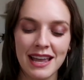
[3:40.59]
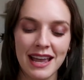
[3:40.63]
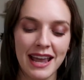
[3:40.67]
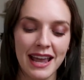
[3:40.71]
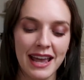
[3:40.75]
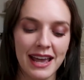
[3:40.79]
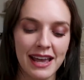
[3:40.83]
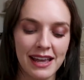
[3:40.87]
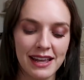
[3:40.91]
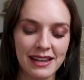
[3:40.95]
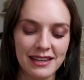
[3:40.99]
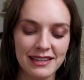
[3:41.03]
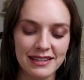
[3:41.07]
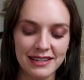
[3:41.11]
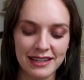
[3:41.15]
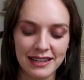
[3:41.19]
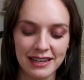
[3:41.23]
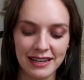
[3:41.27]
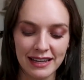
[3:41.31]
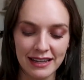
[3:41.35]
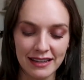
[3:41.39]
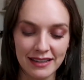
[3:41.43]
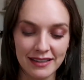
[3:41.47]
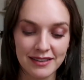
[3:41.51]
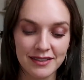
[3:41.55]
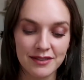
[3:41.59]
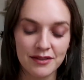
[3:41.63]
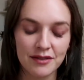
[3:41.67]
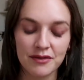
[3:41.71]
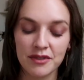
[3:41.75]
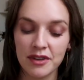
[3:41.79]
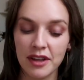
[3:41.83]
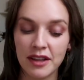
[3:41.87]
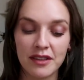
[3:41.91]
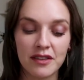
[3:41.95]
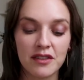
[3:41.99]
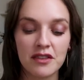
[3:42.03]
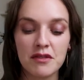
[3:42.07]
and it's
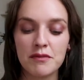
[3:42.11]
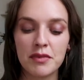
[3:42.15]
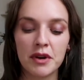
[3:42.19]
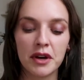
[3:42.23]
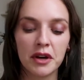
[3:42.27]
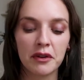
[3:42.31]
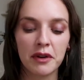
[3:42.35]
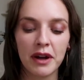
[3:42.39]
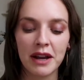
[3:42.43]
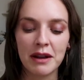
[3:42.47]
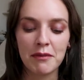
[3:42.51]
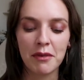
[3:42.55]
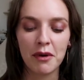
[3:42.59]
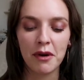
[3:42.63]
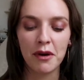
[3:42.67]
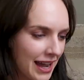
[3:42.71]
super incredible.